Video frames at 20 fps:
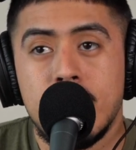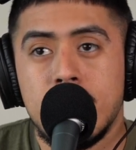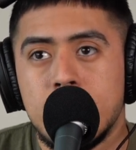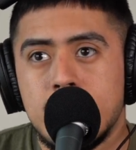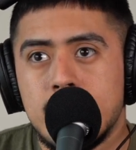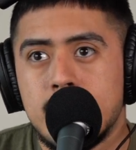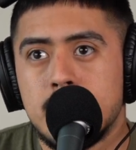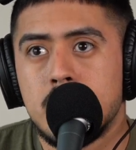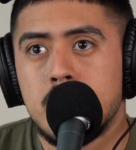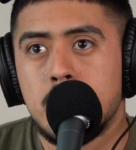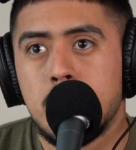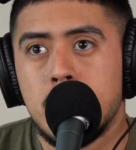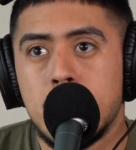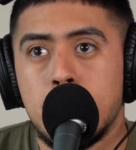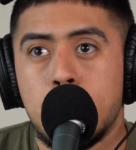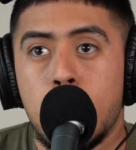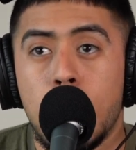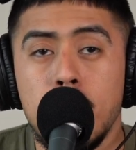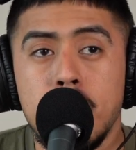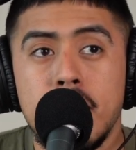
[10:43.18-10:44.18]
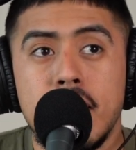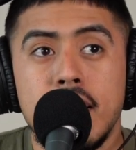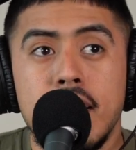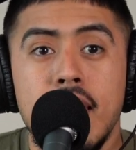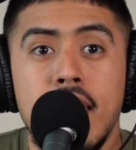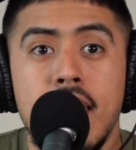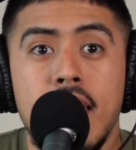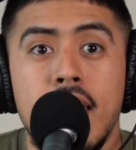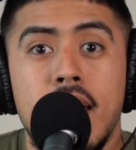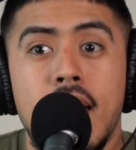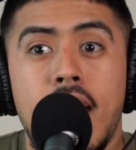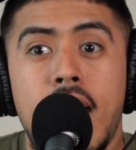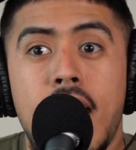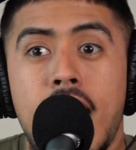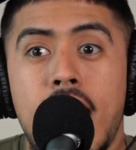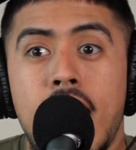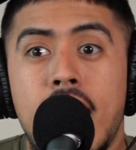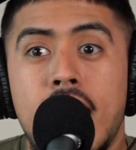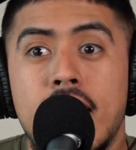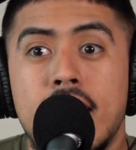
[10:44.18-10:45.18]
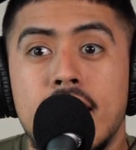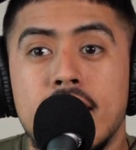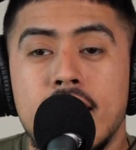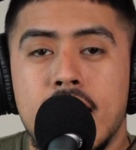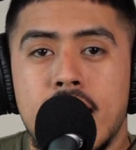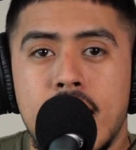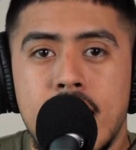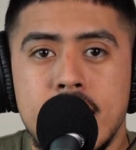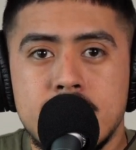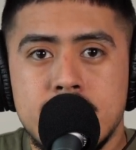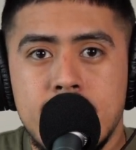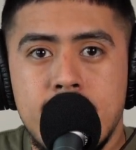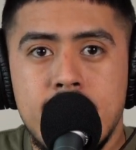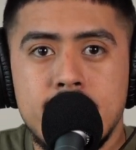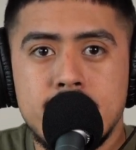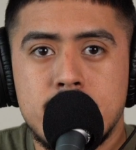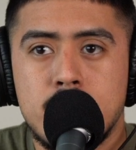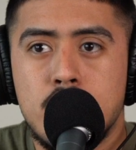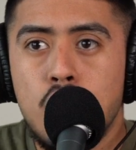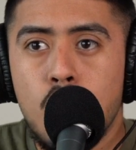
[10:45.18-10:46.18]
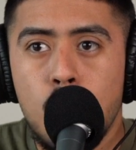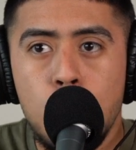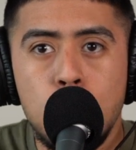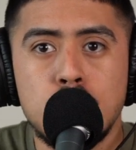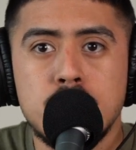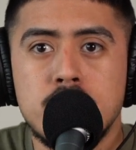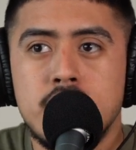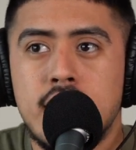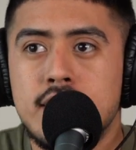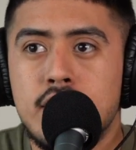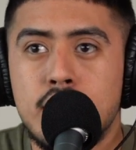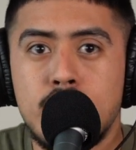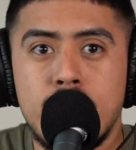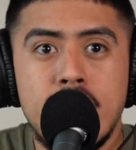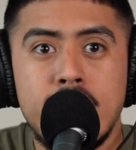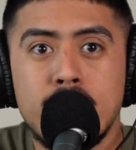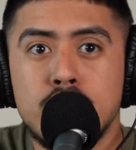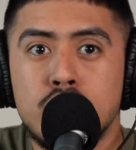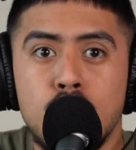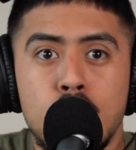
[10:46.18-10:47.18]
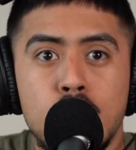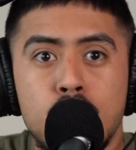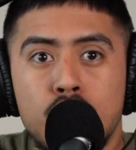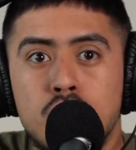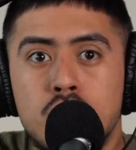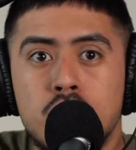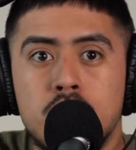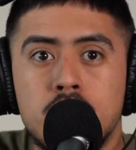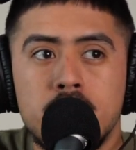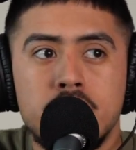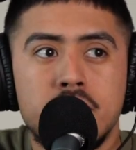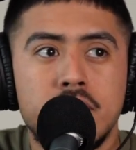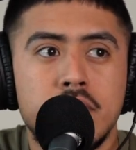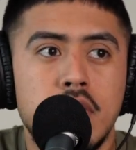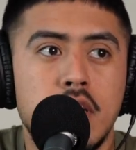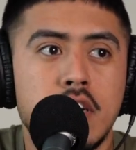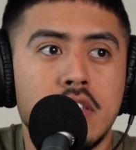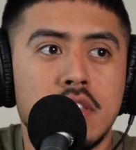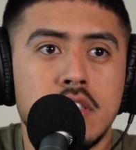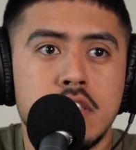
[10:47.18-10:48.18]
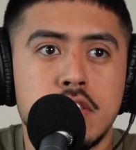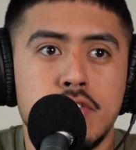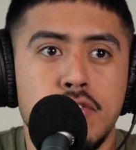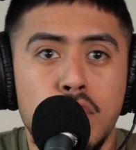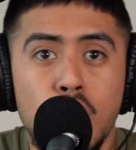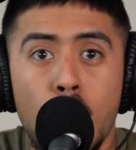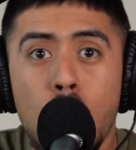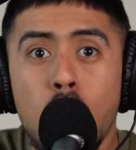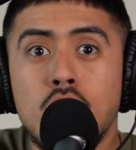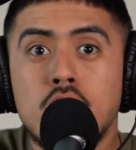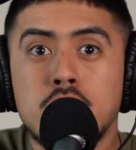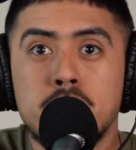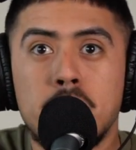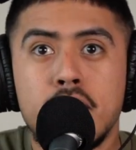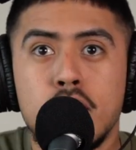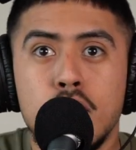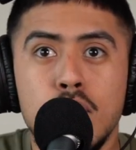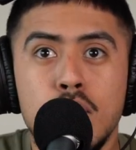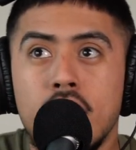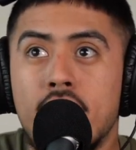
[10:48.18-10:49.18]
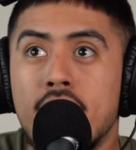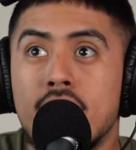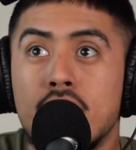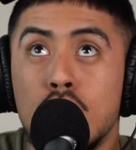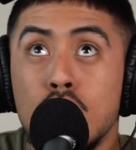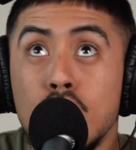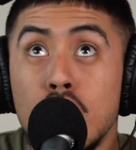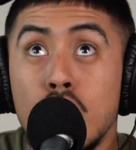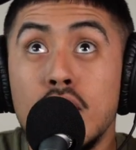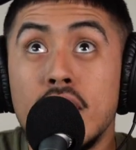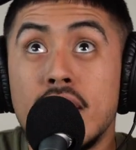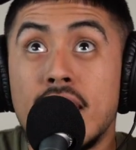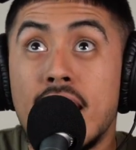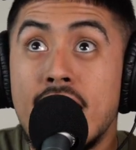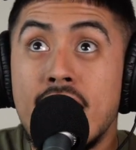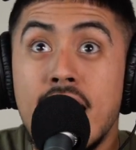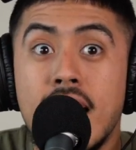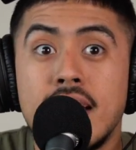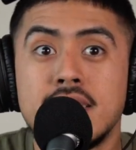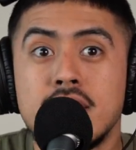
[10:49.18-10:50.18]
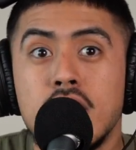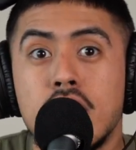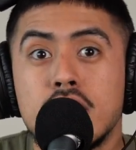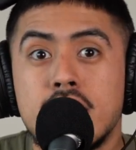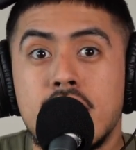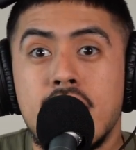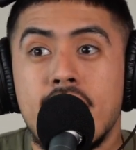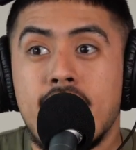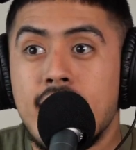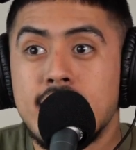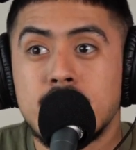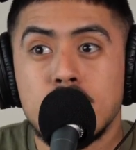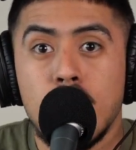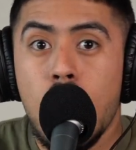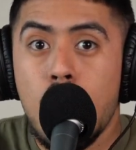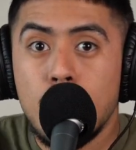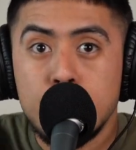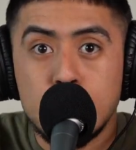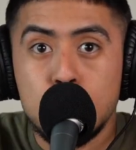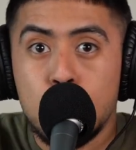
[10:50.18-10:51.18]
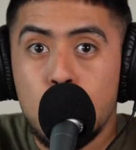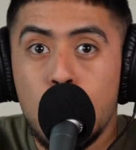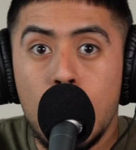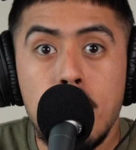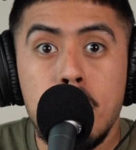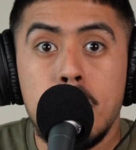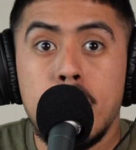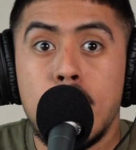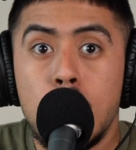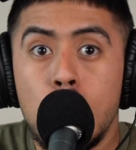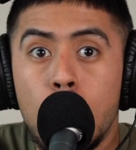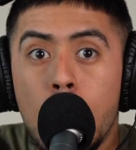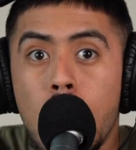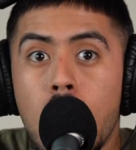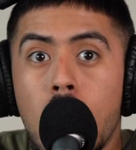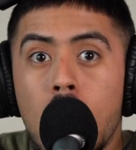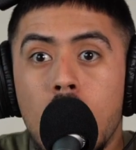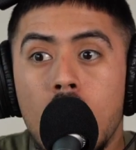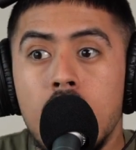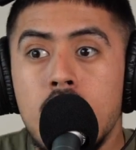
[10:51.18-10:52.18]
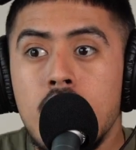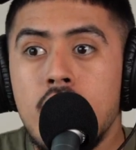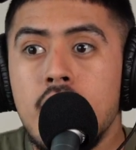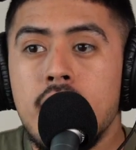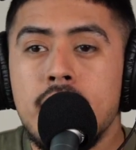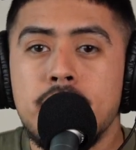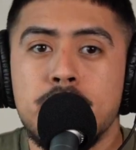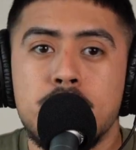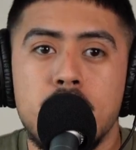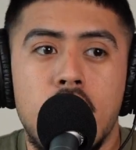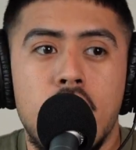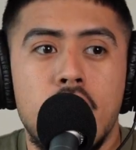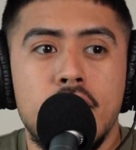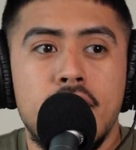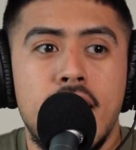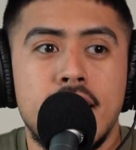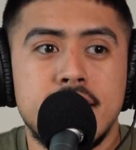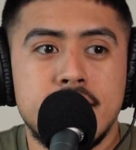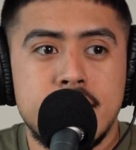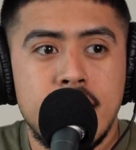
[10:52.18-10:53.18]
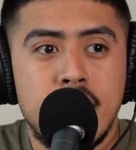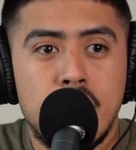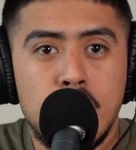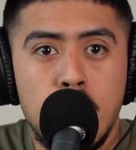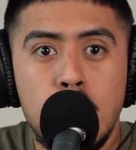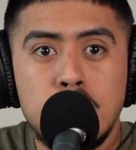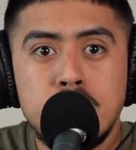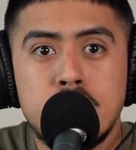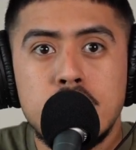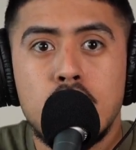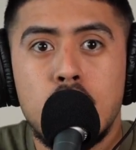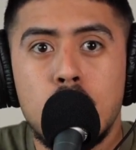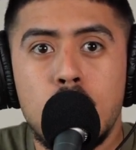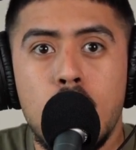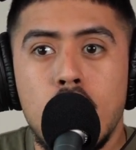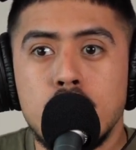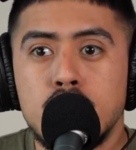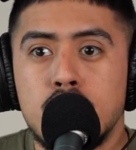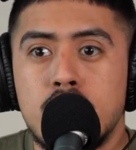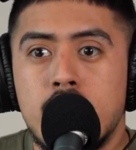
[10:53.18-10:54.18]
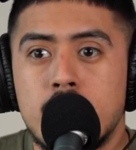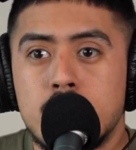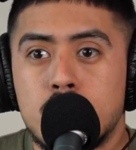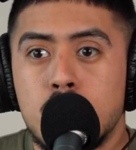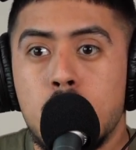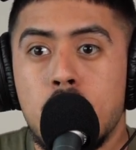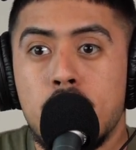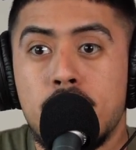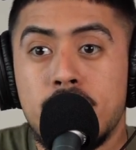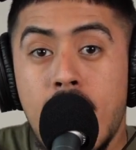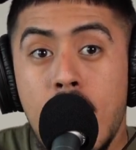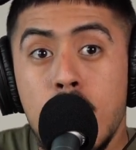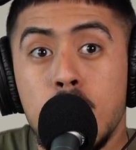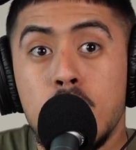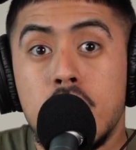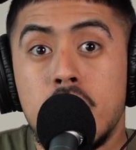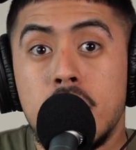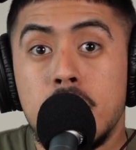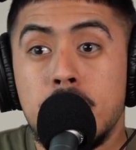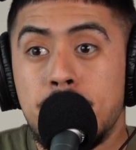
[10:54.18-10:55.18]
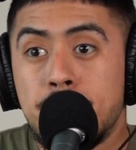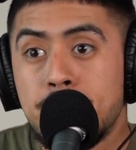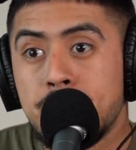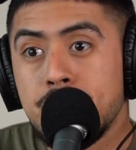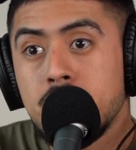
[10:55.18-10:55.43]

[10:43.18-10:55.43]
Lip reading: an apartment and like it's enclosed, like there's floors, but you literally cannot see outside. Like it's all just one big wall that's enclosing the garage unit. So with that one,